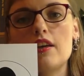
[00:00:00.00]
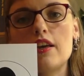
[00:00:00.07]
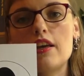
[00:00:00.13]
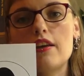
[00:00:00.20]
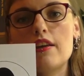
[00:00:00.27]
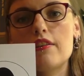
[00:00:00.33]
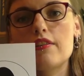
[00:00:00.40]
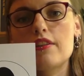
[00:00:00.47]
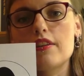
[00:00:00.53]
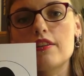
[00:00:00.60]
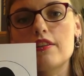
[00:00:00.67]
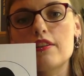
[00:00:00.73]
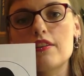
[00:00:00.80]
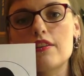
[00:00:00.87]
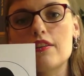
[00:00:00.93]
And
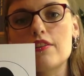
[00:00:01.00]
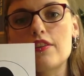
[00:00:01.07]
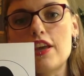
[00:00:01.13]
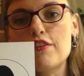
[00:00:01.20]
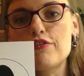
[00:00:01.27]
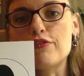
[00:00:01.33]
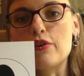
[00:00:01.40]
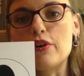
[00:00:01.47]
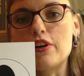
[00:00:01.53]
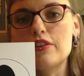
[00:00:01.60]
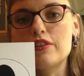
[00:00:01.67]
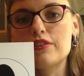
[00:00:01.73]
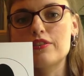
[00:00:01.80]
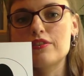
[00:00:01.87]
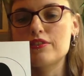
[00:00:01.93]
therefore,
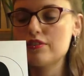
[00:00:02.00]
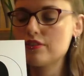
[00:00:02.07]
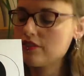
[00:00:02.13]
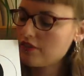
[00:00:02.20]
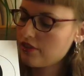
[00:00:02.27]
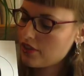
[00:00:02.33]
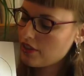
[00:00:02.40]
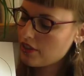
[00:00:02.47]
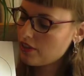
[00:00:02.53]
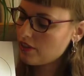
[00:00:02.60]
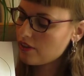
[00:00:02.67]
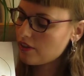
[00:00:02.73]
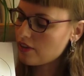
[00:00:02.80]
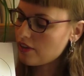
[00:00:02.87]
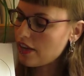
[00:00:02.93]

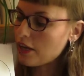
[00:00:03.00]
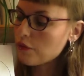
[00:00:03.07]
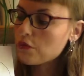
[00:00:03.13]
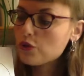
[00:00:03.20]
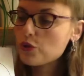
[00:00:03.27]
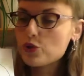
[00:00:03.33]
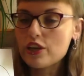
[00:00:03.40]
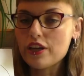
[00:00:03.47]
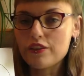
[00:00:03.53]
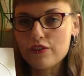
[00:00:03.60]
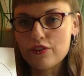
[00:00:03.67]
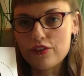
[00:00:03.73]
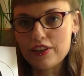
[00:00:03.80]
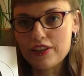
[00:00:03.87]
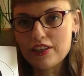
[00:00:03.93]
language and
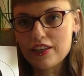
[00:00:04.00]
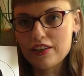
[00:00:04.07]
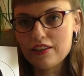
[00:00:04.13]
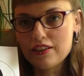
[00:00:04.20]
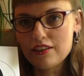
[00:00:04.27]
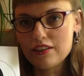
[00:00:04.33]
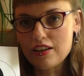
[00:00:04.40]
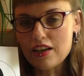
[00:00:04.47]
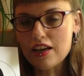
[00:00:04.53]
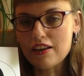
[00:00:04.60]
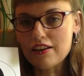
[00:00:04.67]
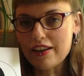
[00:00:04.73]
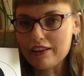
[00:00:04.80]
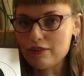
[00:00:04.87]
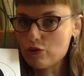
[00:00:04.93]
thinking are
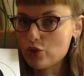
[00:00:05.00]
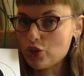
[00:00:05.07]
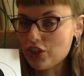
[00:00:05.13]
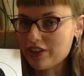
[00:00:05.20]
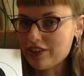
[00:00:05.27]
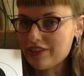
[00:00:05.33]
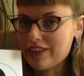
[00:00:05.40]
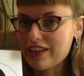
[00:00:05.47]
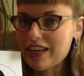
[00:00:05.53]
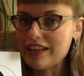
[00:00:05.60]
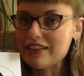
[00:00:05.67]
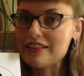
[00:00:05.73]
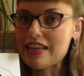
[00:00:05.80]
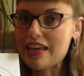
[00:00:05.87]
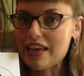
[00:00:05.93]
like chicken
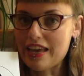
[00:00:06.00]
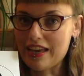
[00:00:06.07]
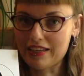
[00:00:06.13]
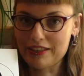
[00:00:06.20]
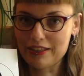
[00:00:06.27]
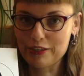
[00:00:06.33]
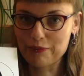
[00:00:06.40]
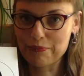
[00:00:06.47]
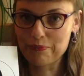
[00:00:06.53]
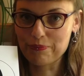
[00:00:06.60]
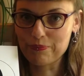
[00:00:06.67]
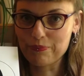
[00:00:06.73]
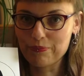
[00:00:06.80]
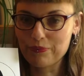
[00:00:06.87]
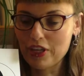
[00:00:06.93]
and egg.
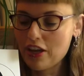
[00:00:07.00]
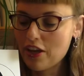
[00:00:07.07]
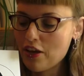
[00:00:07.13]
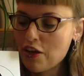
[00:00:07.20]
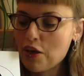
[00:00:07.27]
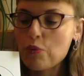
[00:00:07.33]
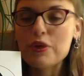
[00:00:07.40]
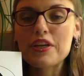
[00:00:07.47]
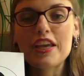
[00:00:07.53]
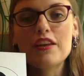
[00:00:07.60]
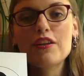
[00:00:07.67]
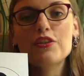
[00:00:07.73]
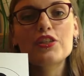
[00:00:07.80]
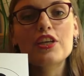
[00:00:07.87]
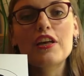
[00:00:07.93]
We
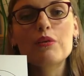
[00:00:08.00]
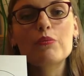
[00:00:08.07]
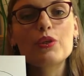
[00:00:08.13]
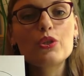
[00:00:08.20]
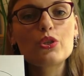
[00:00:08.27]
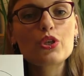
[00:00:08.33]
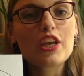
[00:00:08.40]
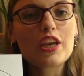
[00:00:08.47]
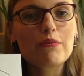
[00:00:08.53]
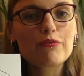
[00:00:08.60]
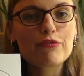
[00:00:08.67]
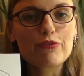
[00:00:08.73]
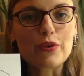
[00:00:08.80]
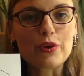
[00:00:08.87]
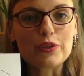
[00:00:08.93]
cannot tell which came
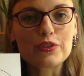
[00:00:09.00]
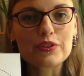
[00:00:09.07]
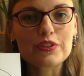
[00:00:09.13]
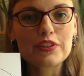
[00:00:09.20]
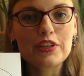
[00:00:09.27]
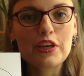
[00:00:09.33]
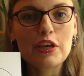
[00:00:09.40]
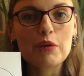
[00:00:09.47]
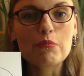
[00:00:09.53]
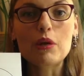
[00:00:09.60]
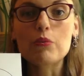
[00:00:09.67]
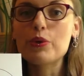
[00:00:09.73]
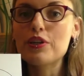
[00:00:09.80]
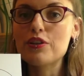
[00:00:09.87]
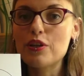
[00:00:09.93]
first,
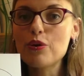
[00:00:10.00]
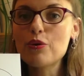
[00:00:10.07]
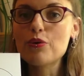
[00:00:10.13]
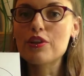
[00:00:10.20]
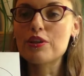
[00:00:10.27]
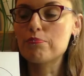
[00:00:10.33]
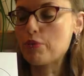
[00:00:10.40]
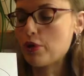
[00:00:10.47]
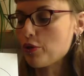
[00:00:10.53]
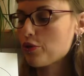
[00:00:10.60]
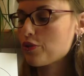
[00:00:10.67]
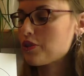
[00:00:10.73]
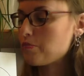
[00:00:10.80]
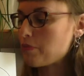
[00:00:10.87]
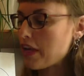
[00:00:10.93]
but we know that
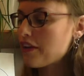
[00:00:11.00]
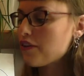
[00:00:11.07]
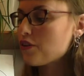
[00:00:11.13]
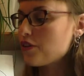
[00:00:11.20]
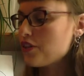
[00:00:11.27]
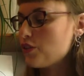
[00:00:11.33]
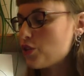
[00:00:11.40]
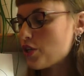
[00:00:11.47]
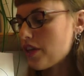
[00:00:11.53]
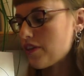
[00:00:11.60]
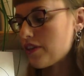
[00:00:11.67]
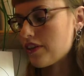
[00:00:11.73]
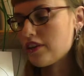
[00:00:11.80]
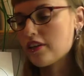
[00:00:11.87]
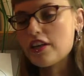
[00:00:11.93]
both depend on each
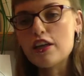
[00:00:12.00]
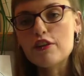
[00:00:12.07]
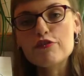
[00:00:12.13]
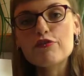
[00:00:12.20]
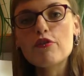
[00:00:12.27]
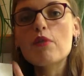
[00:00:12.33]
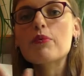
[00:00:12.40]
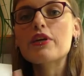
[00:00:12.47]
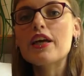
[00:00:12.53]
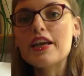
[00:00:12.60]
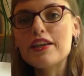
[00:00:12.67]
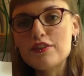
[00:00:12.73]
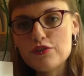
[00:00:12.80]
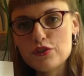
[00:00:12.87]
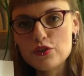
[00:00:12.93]
other and form a
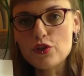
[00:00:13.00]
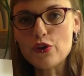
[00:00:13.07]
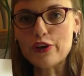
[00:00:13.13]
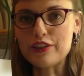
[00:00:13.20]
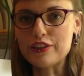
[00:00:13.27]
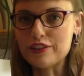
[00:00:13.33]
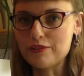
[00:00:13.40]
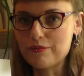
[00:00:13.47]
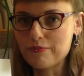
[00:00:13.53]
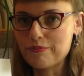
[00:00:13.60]
kind of circle.